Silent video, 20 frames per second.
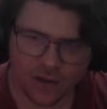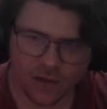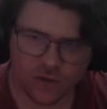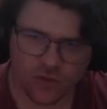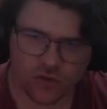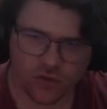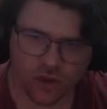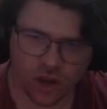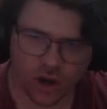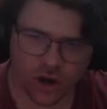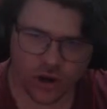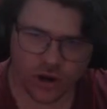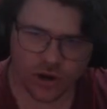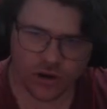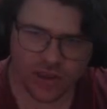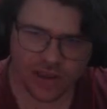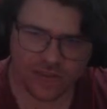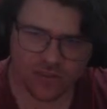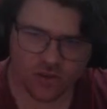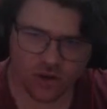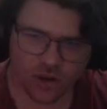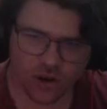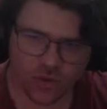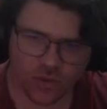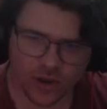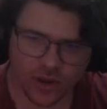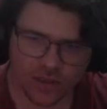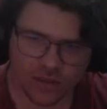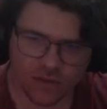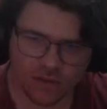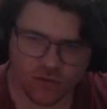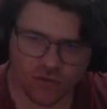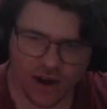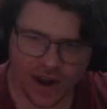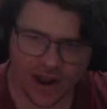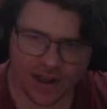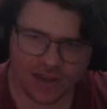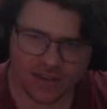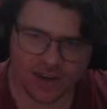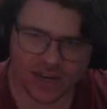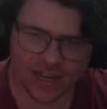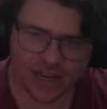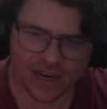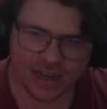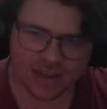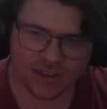Sloan gets onto it, drags it in.